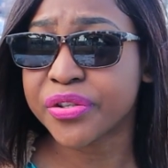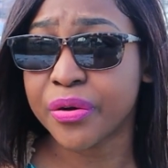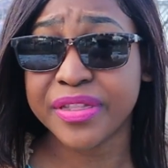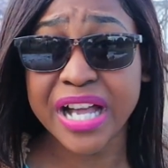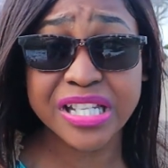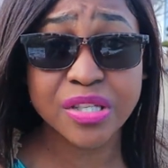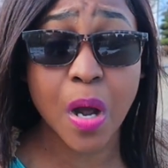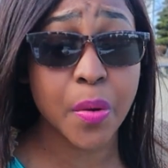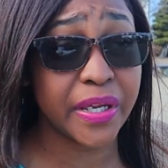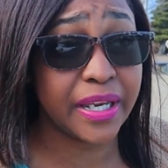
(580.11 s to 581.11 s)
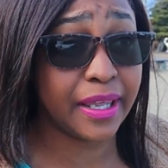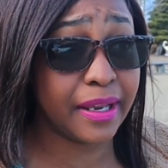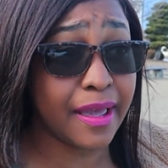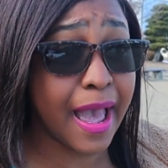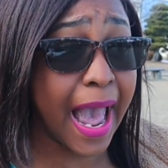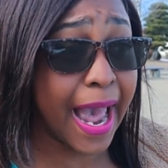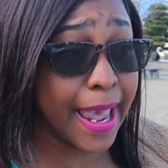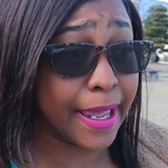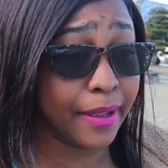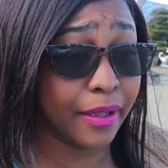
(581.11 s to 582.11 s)
So that is what we did.
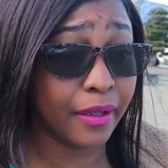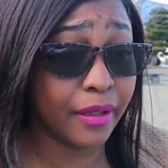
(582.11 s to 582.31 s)
I